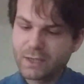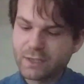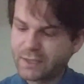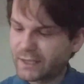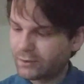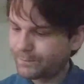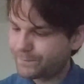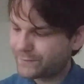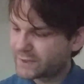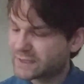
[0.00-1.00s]
Now,
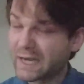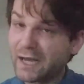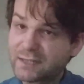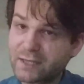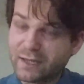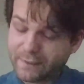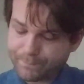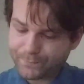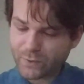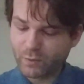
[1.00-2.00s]
to add to
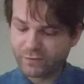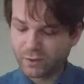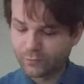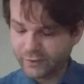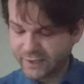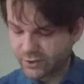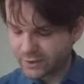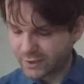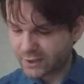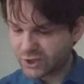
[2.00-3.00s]
that, we've got a pretty
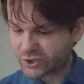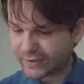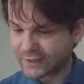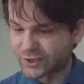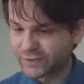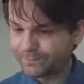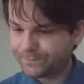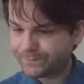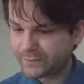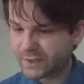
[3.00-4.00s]
good stratagem,
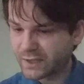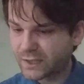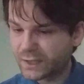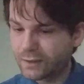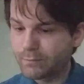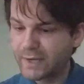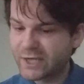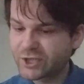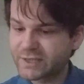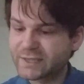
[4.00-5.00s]

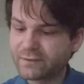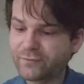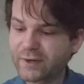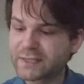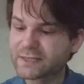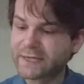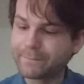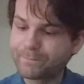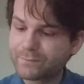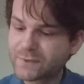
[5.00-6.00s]
Malicious Frenzy.
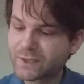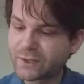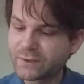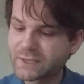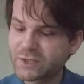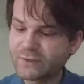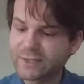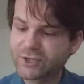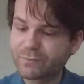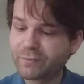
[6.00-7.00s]
So use this
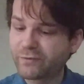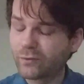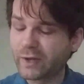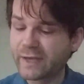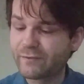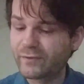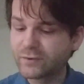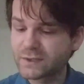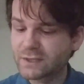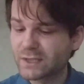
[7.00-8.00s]
stratagem before a
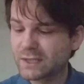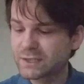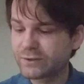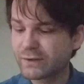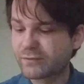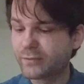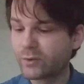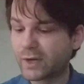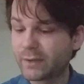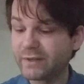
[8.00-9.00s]
Frozen Stars unit from
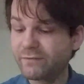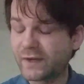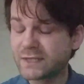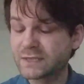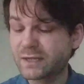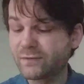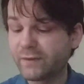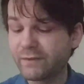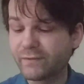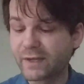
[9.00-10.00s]
your army fights in the
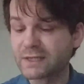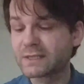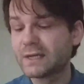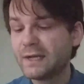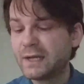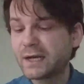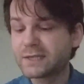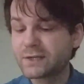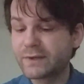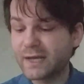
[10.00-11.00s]
fight phase.
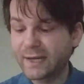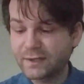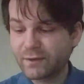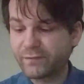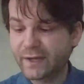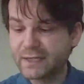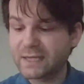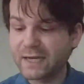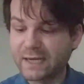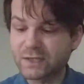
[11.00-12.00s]
Until the end of the
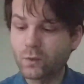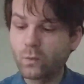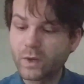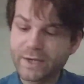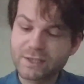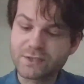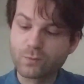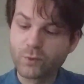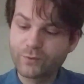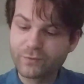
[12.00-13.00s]
phase, add 1 to
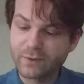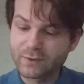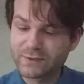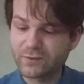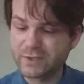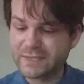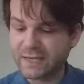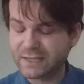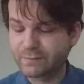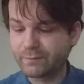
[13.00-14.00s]
wound rolls for
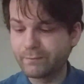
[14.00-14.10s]
attacks